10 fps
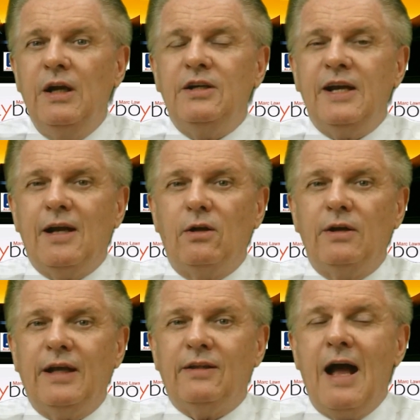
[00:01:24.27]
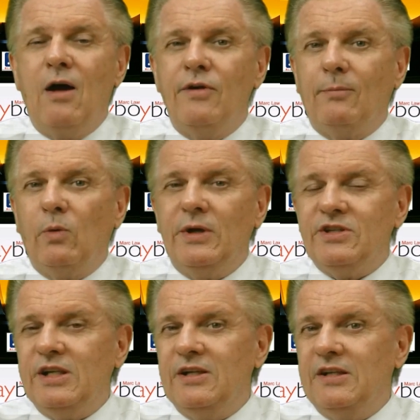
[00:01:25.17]
Take a look at how number one
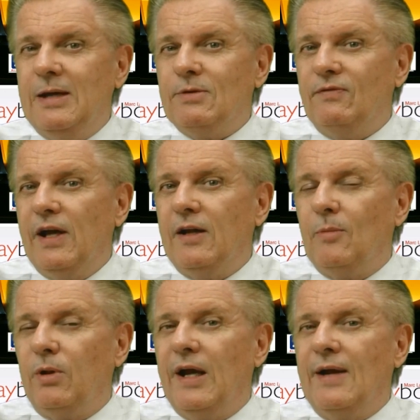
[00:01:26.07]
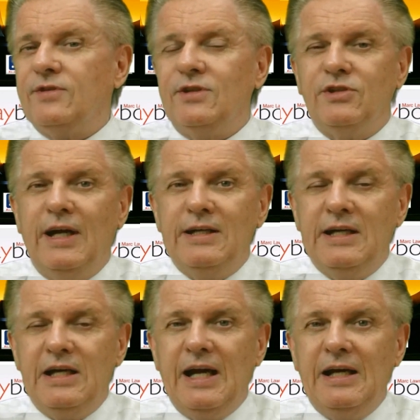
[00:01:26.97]
seeded teams have done in the playoffs since
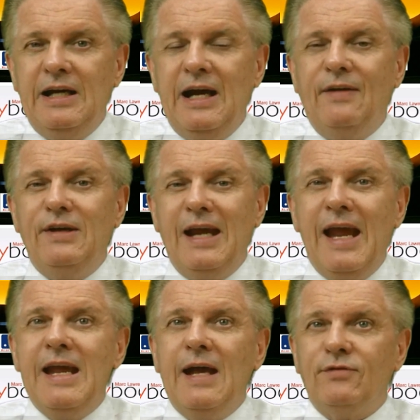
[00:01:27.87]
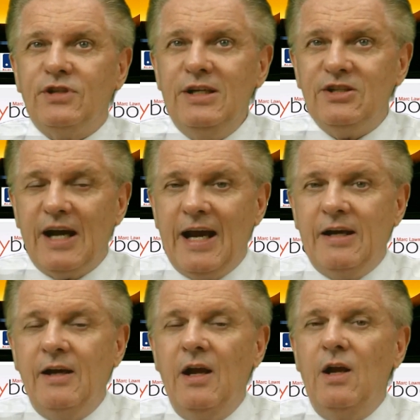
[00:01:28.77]
1990 on the AFC
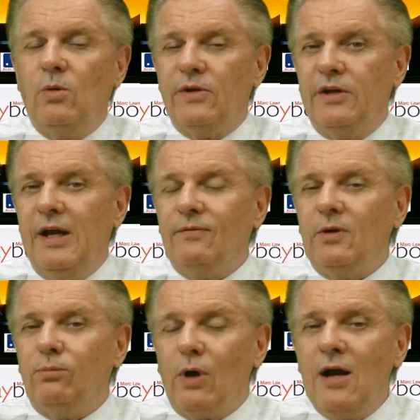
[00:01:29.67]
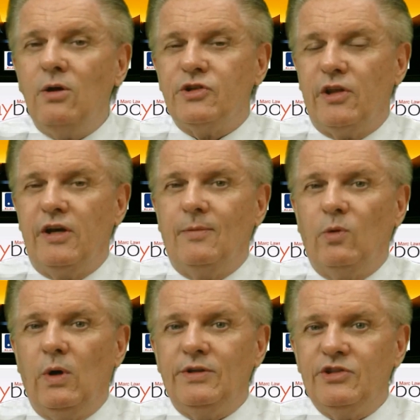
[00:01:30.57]
side, where the Denver Broncos are the number
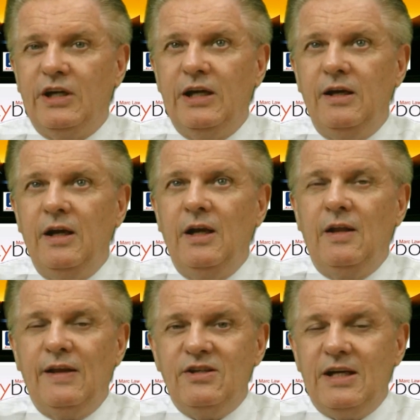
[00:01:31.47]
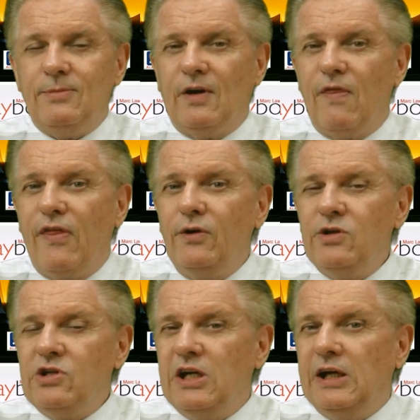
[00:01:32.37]
one seed. These teams are
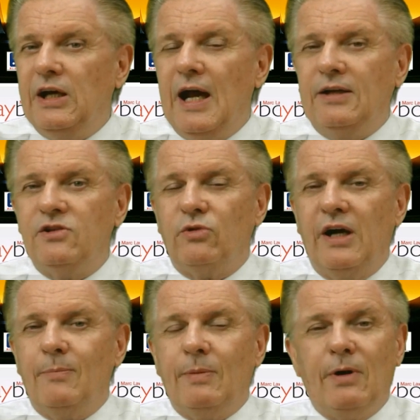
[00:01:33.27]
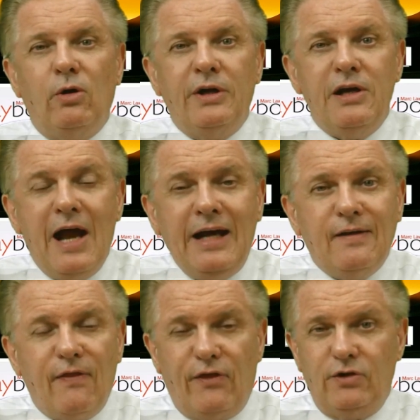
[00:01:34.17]
13-9 straight up, but only
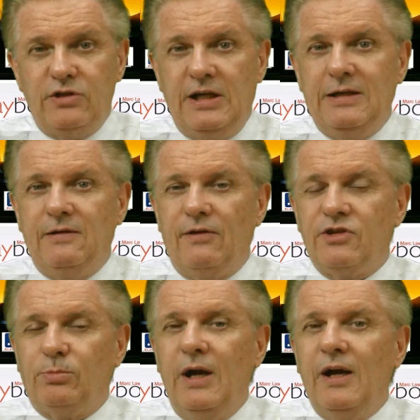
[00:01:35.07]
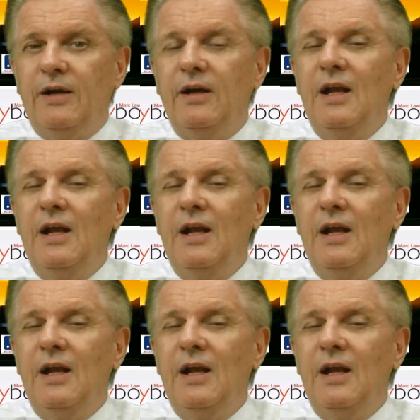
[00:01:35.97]
9-13 to the spread.